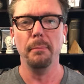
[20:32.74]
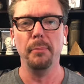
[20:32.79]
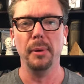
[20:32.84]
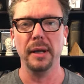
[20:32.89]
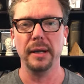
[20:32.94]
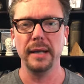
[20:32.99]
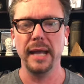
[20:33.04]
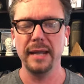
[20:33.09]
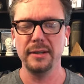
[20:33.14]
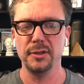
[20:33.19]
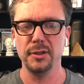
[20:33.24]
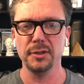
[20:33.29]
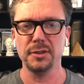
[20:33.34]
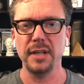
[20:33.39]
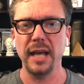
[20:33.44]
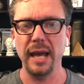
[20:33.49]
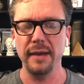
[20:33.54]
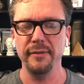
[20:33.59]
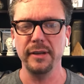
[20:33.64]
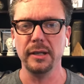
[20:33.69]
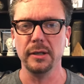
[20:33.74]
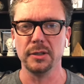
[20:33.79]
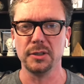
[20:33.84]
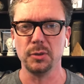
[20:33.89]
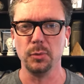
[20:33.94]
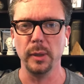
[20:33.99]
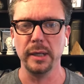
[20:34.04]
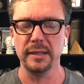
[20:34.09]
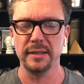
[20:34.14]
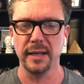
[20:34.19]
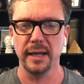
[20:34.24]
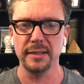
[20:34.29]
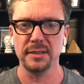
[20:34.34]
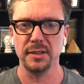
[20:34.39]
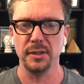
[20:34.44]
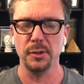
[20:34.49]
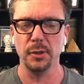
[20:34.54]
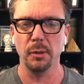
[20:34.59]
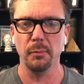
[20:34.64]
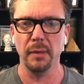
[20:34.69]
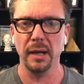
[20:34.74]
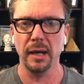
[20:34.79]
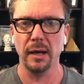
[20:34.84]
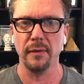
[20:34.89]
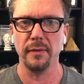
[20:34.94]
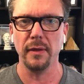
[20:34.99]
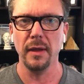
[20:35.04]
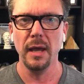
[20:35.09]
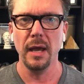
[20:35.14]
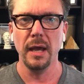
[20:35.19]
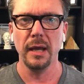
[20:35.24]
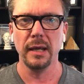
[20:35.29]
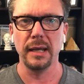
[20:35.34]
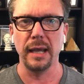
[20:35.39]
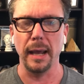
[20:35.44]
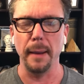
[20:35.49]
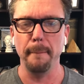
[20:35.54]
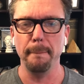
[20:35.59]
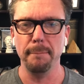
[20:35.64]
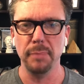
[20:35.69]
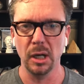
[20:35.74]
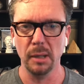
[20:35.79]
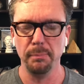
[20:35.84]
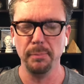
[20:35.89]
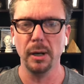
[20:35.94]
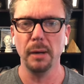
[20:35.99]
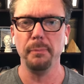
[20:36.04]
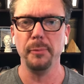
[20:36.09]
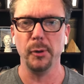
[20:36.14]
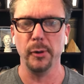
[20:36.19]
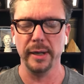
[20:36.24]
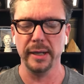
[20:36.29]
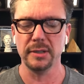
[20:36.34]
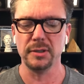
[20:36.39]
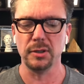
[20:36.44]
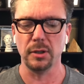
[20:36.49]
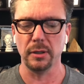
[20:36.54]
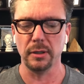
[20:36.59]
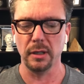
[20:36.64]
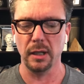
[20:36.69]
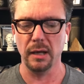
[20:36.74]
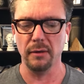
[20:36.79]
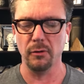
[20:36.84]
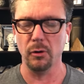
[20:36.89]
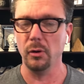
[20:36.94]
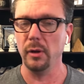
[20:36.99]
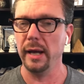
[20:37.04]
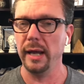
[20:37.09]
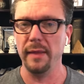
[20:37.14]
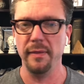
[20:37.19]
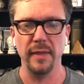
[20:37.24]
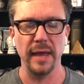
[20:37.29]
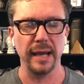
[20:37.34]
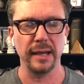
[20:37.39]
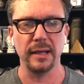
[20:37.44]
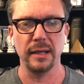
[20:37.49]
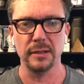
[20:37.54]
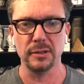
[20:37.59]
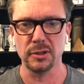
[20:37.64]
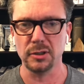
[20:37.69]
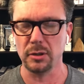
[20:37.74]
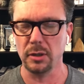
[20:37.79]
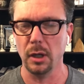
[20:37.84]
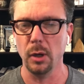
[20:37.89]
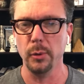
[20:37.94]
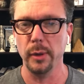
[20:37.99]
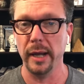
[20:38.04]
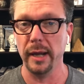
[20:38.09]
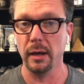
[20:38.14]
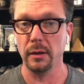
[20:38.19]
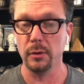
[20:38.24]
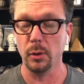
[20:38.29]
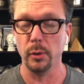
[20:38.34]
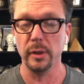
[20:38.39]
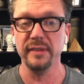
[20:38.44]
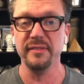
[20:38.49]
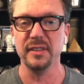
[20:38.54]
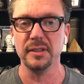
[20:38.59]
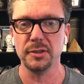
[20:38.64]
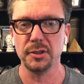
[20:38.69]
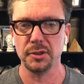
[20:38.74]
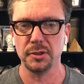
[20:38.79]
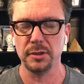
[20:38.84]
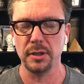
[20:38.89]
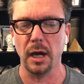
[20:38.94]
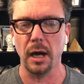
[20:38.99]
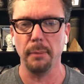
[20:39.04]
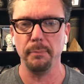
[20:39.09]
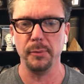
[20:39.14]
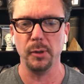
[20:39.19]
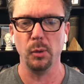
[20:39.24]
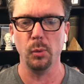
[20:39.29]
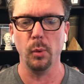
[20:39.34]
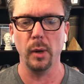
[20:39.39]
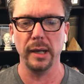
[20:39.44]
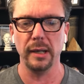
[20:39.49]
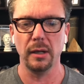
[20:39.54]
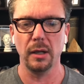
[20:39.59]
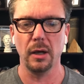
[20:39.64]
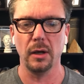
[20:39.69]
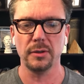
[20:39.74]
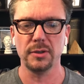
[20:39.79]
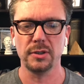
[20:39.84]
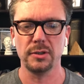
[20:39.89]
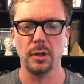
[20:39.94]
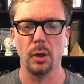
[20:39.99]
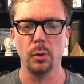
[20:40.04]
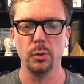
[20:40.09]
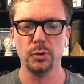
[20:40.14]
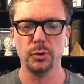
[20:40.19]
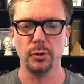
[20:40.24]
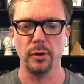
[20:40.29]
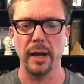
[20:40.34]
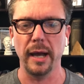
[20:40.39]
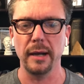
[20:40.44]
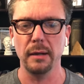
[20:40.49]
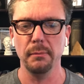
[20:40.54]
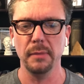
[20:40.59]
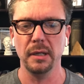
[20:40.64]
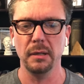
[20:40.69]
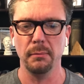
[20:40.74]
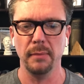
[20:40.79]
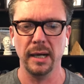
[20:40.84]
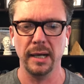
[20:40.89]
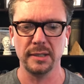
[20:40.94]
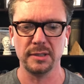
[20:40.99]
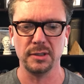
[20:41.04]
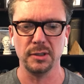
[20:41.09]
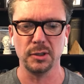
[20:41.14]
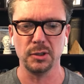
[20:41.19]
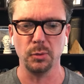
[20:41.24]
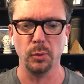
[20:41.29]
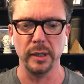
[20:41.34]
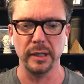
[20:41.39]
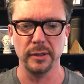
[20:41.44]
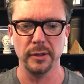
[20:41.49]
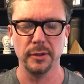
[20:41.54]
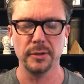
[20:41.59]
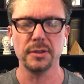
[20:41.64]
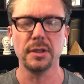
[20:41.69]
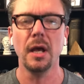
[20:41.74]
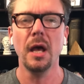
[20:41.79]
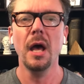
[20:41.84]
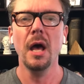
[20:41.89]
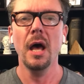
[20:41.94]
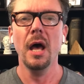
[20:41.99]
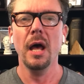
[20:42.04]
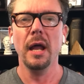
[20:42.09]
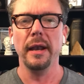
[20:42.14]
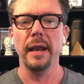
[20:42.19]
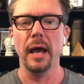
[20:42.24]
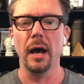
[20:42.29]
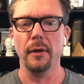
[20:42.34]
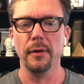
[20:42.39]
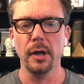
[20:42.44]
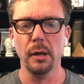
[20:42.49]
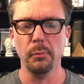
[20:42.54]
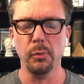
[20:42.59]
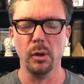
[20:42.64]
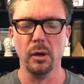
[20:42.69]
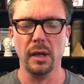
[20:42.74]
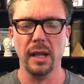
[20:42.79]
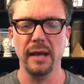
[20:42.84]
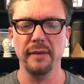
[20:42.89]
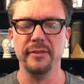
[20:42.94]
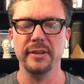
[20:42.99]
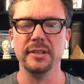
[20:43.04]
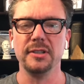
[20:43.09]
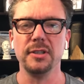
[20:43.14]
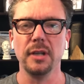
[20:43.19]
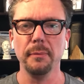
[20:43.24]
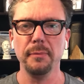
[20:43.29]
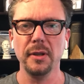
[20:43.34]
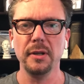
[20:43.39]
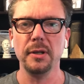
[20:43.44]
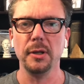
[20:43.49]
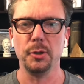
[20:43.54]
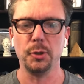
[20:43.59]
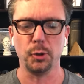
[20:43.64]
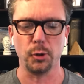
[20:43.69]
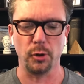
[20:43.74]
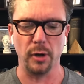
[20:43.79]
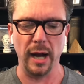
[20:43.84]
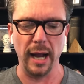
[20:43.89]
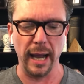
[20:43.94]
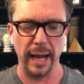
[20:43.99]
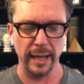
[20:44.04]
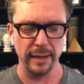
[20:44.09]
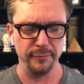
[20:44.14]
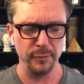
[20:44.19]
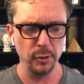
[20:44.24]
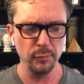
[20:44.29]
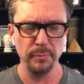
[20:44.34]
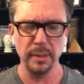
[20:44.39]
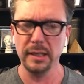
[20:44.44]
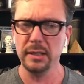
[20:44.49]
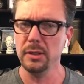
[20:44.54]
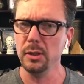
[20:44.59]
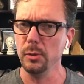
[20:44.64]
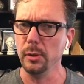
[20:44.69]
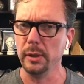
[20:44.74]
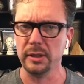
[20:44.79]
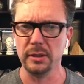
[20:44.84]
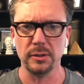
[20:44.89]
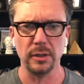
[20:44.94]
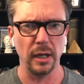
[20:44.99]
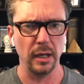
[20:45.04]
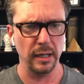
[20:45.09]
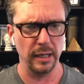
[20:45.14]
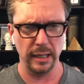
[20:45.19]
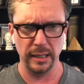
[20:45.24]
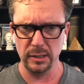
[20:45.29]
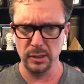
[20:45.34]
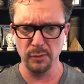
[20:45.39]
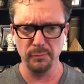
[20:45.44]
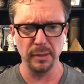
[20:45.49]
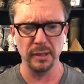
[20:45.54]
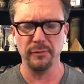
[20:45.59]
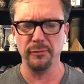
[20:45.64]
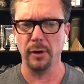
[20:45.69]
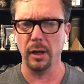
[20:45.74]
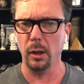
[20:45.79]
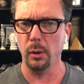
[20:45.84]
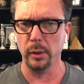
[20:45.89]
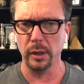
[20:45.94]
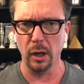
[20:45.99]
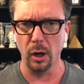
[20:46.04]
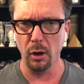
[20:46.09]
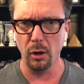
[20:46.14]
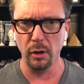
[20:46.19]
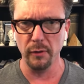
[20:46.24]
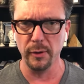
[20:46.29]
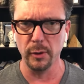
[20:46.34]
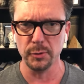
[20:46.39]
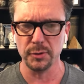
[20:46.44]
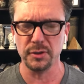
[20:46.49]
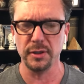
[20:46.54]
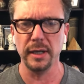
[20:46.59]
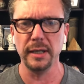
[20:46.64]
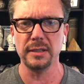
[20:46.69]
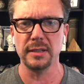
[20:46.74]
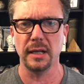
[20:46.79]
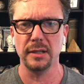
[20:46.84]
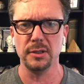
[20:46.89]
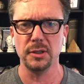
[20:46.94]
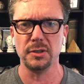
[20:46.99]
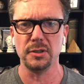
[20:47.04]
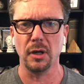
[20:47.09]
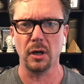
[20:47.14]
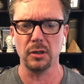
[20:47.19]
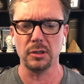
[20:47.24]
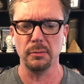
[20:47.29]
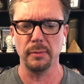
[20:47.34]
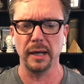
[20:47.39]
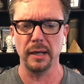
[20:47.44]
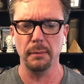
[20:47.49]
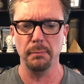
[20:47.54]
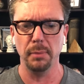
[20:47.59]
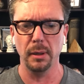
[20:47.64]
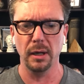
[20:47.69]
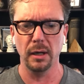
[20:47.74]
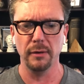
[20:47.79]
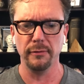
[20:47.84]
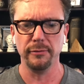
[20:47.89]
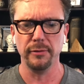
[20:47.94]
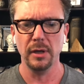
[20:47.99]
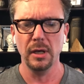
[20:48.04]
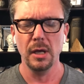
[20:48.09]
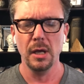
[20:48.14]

But just having a sweet taste in your mouth can bump up your insulin level, and that can slow down or even stop your weight loss. So try to minimize the sweeteners. Now, number eleven, something to try. If you've been doing and you've been following all those things I just talked about above,